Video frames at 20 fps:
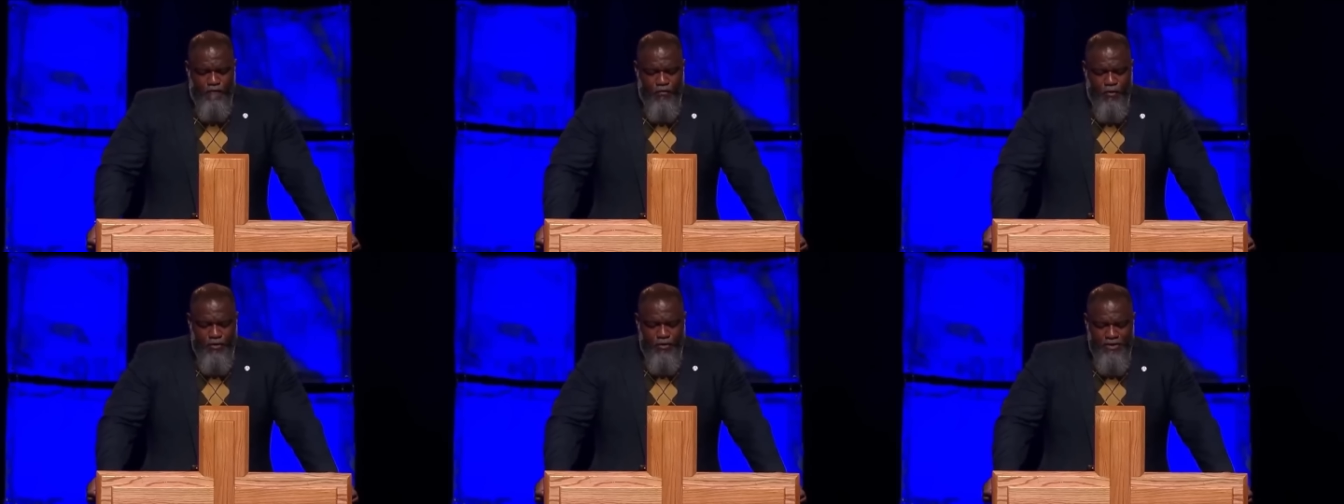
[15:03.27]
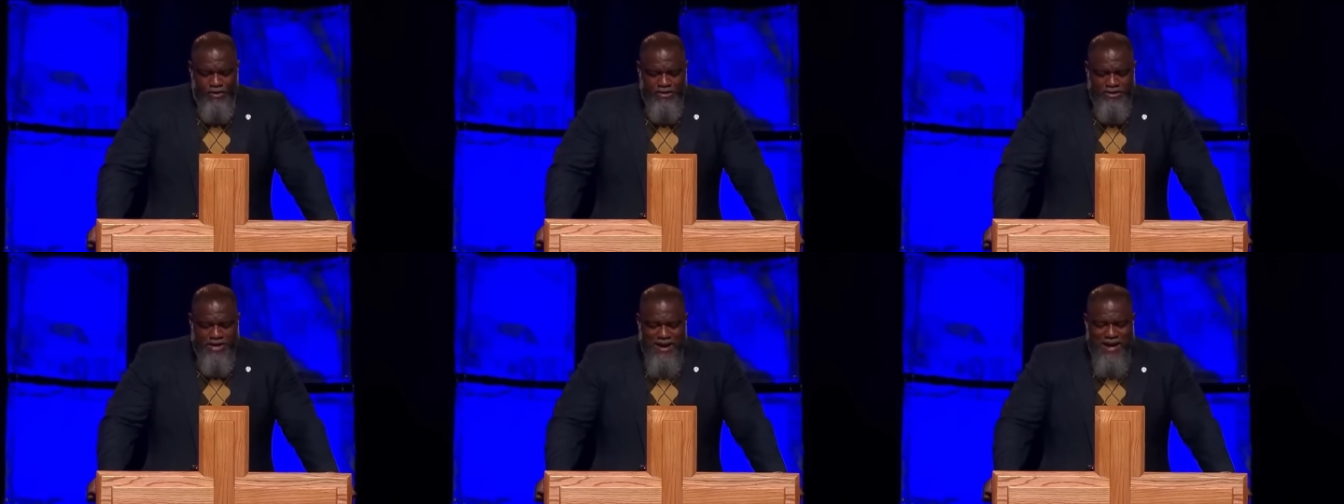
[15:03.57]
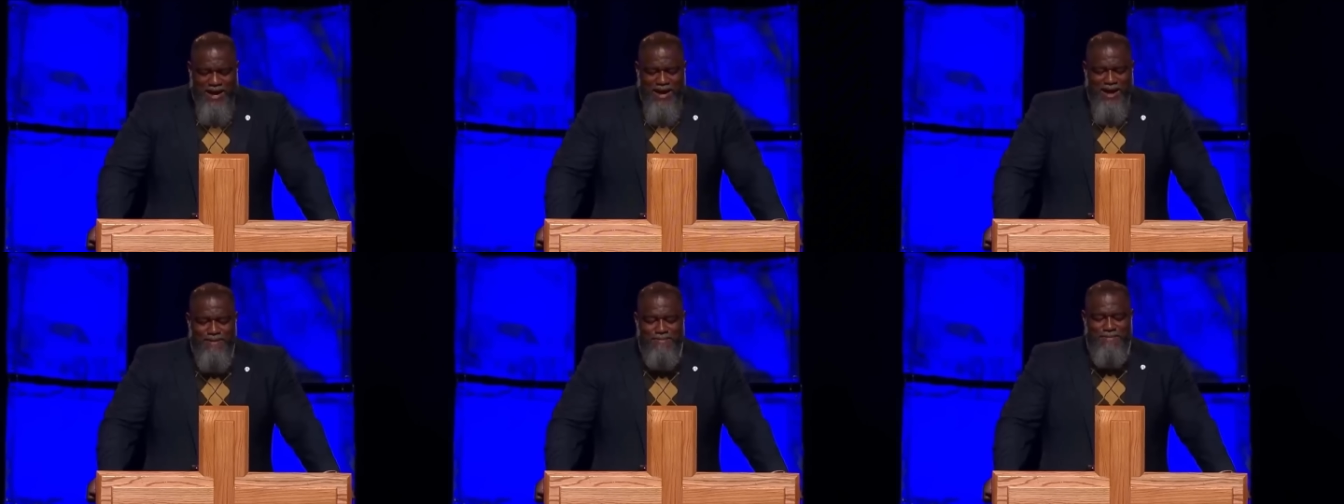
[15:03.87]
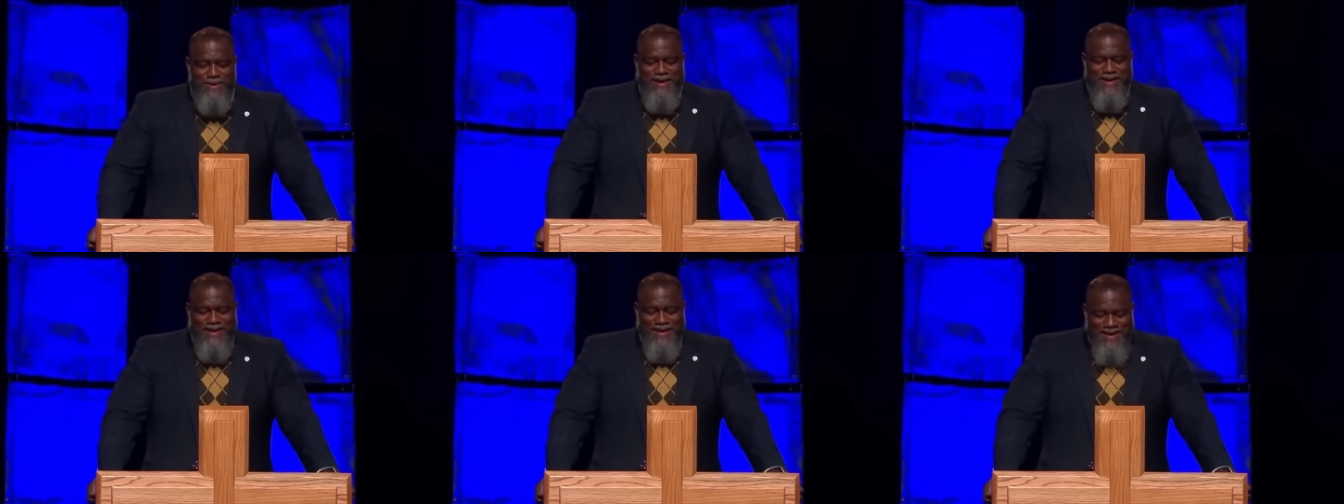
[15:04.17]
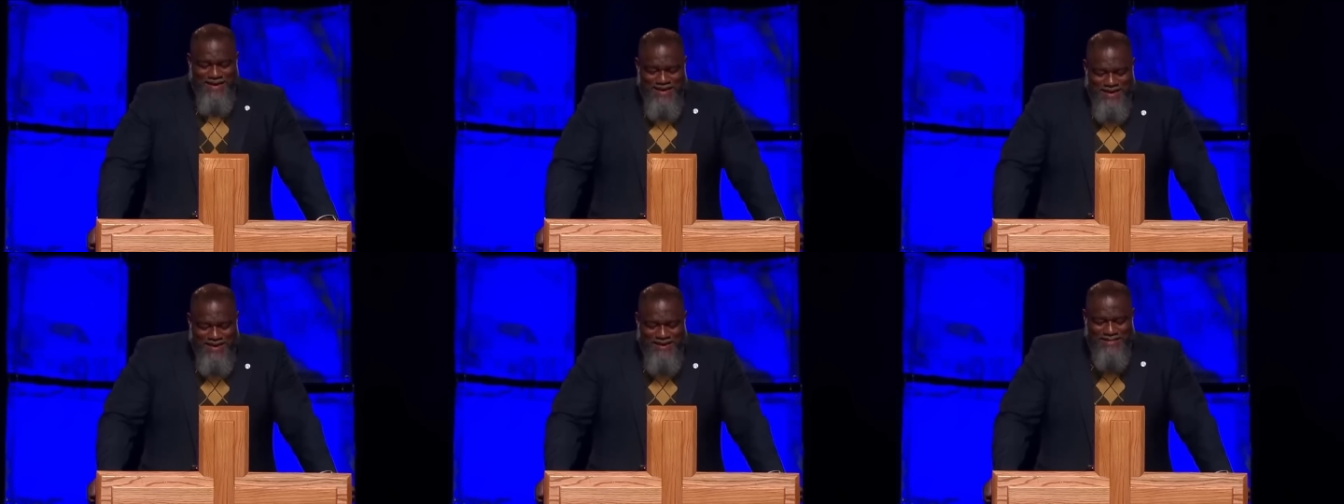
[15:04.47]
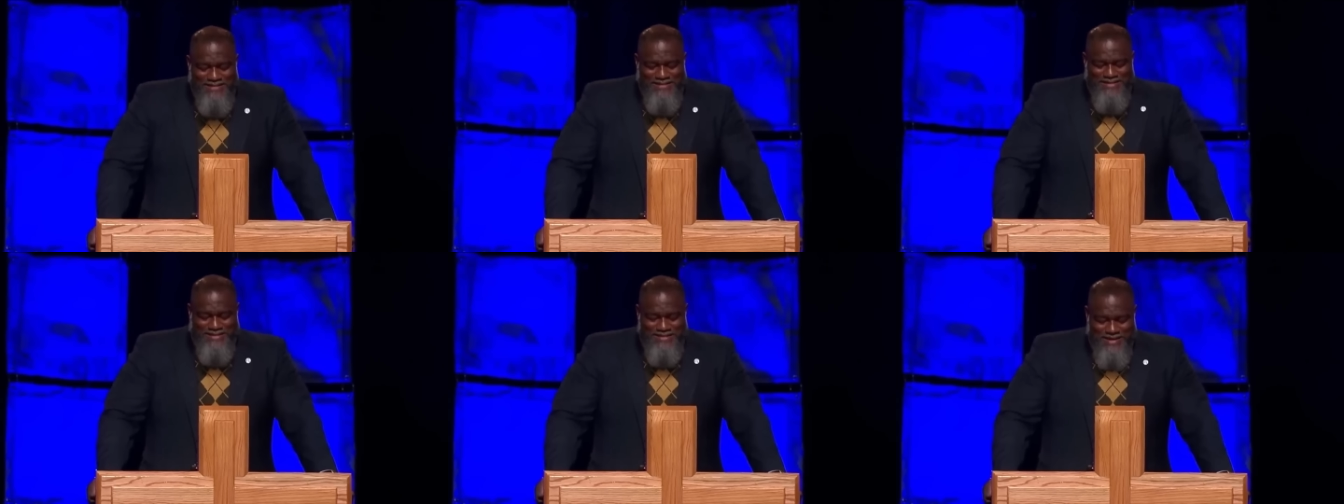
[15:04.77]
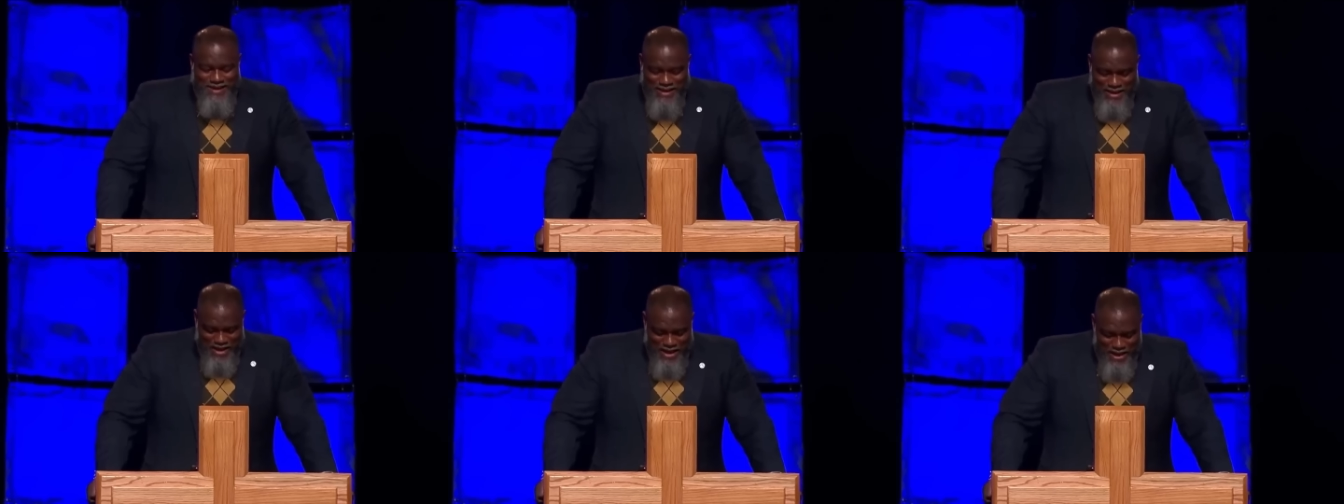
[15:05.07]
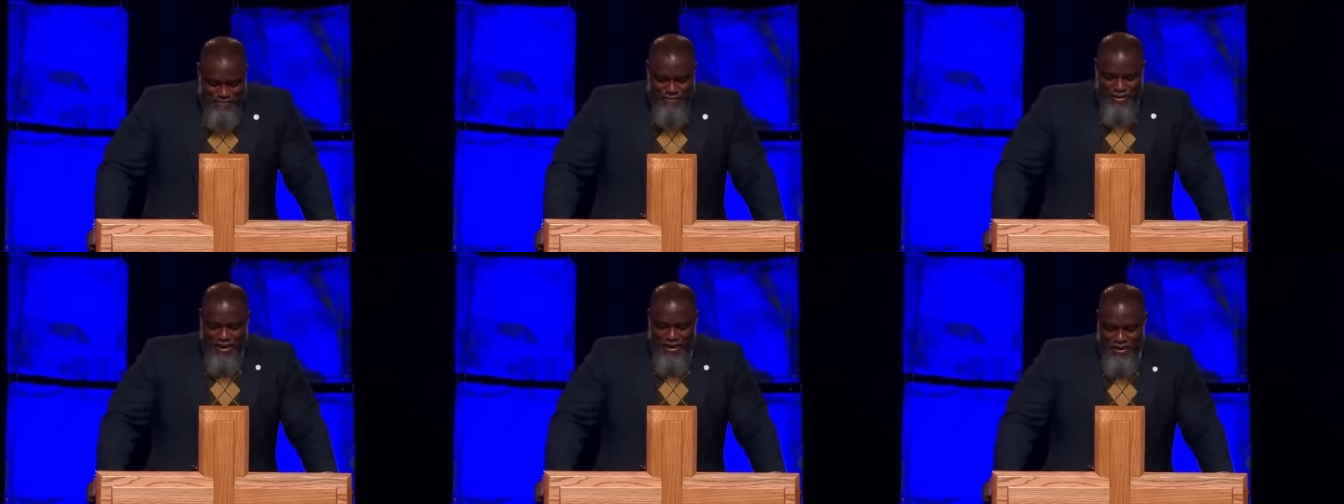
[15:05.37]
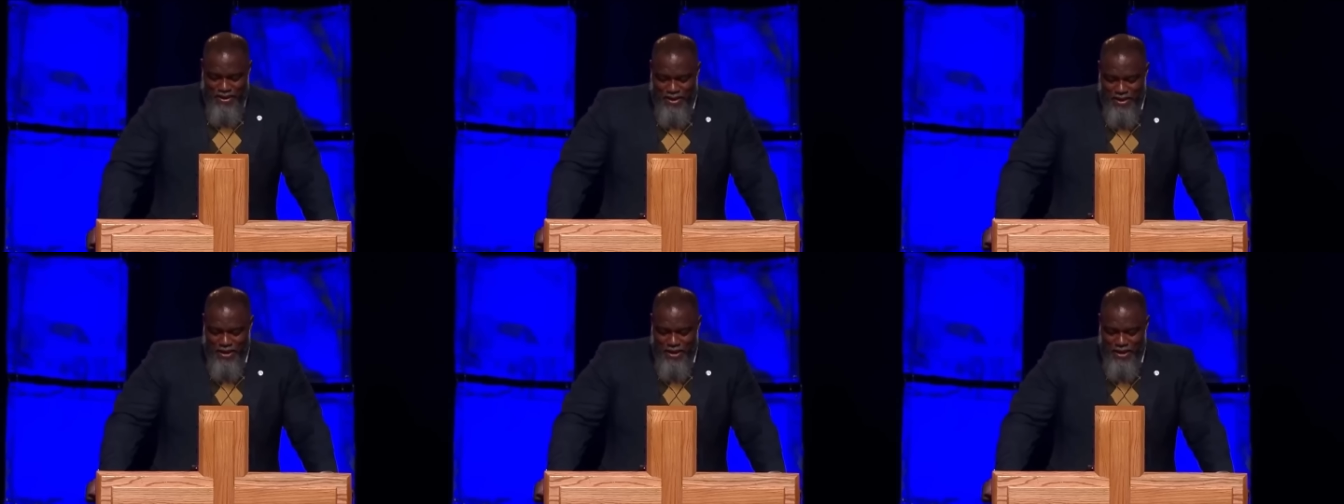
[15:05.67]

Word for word: For the time is coming